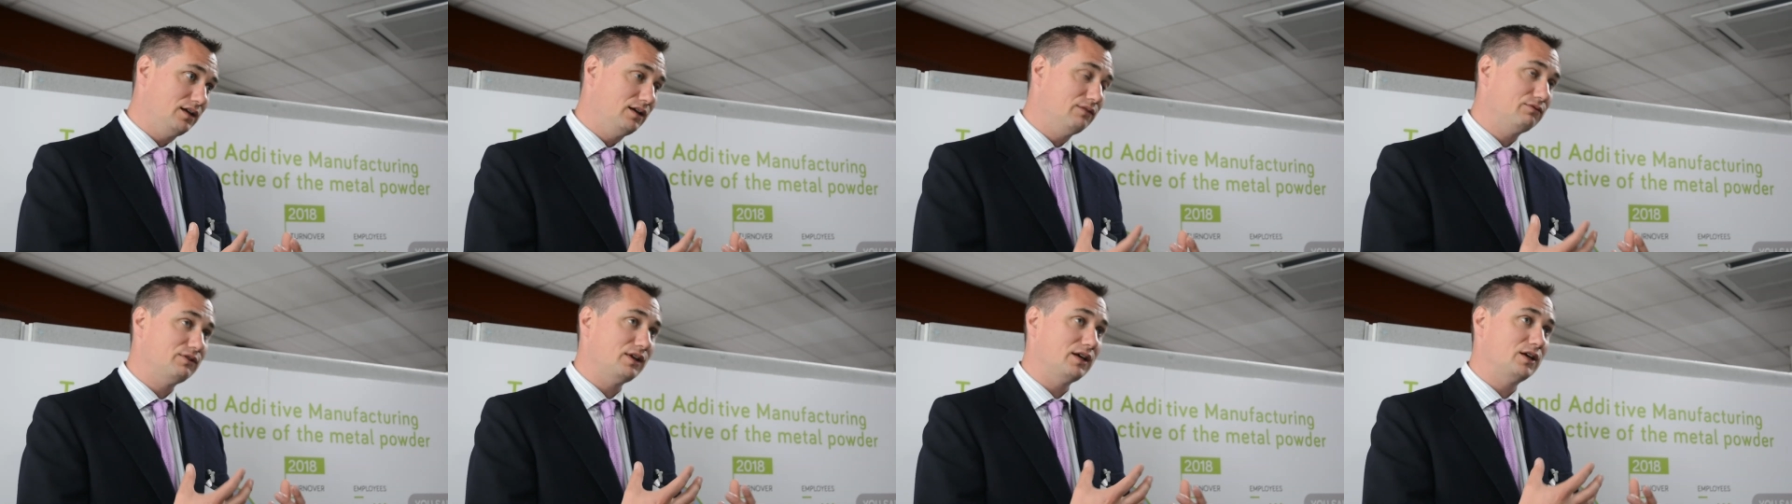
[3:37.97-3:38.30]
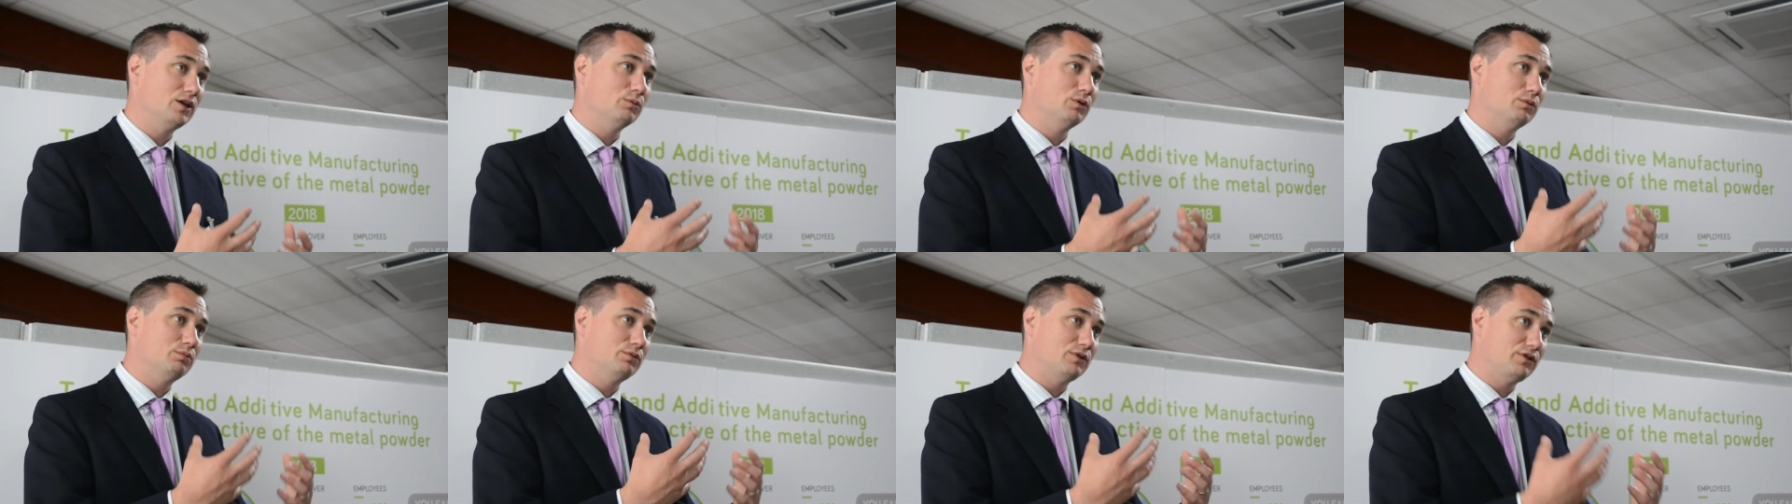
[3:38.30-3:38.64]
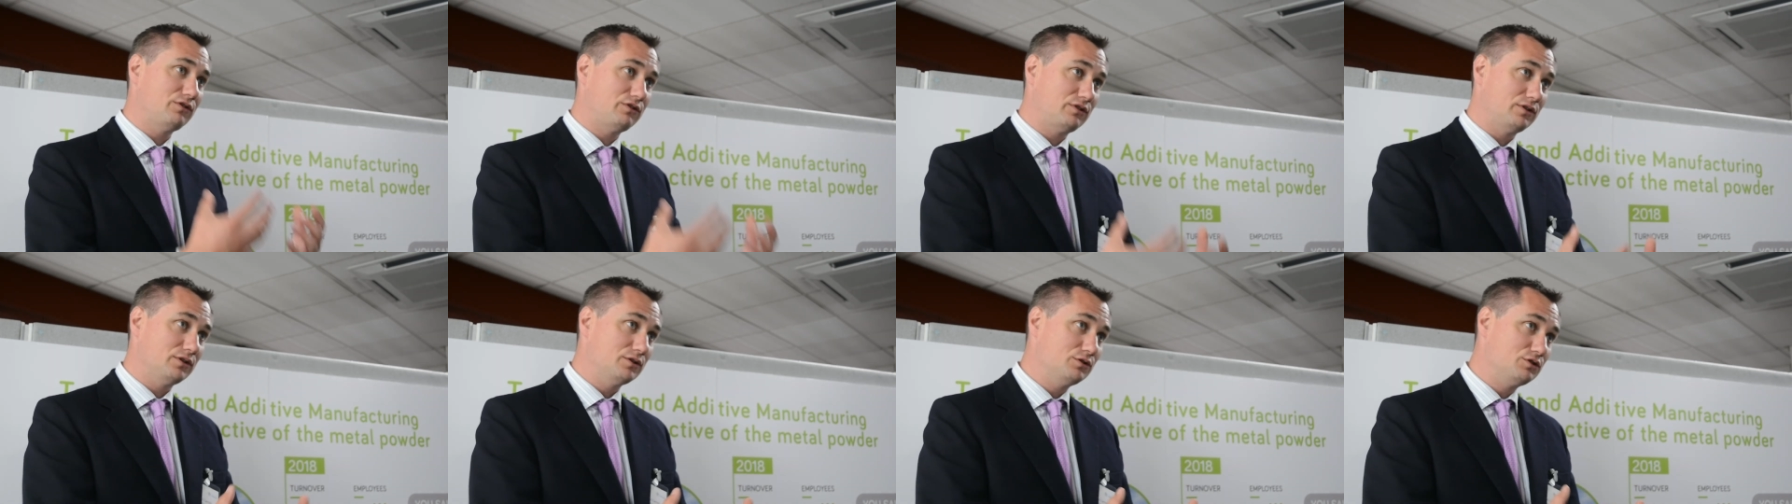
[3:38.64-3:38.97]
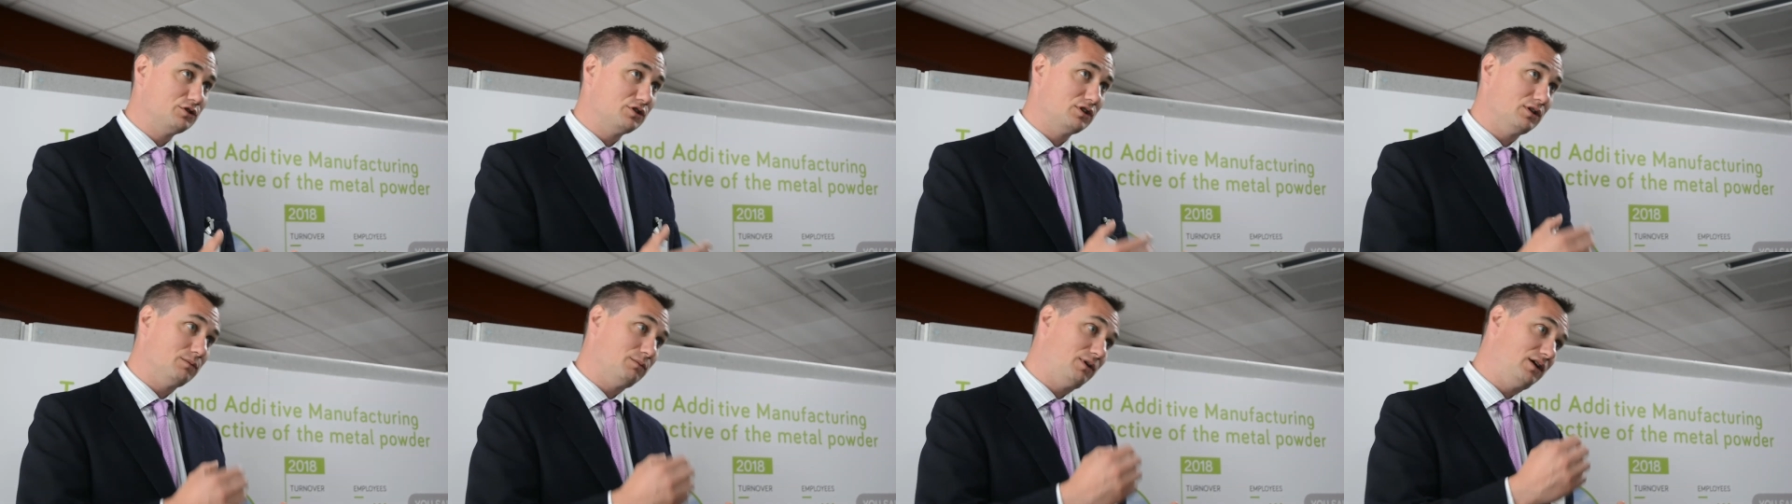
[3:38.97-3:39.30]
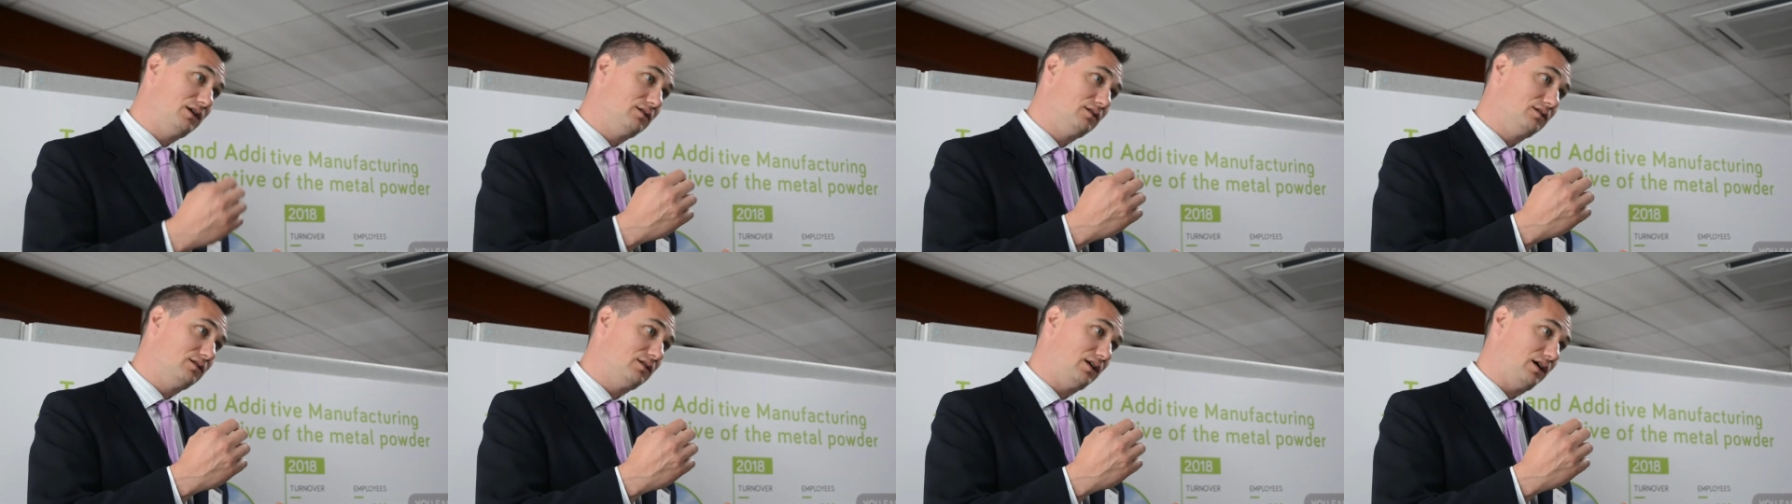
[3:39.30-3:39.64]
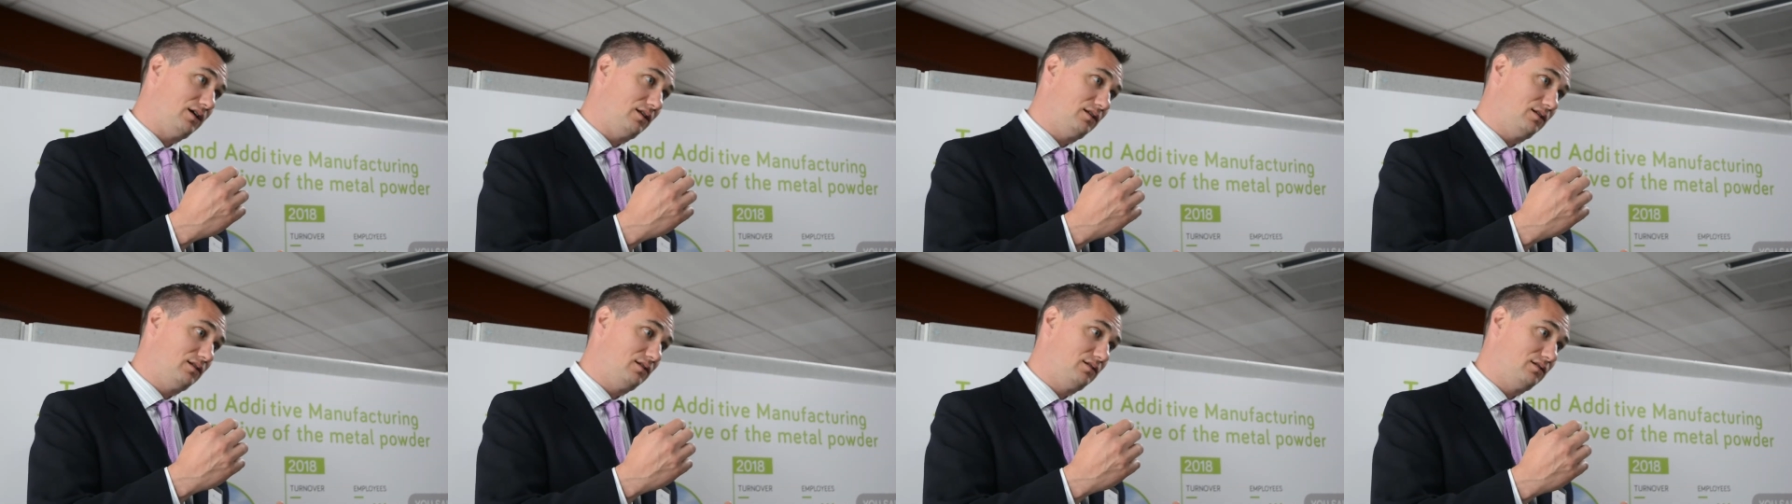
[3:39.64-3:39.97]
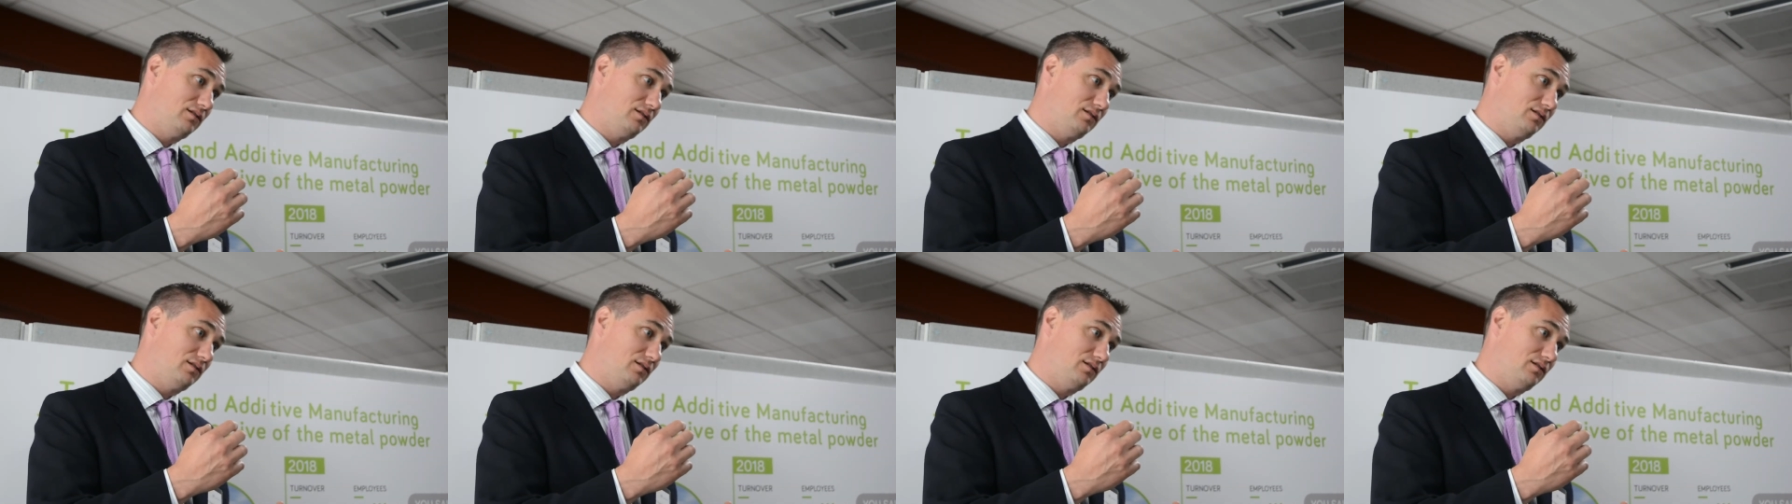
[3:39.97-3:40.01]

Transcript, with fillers: if they come up with a solution to make that,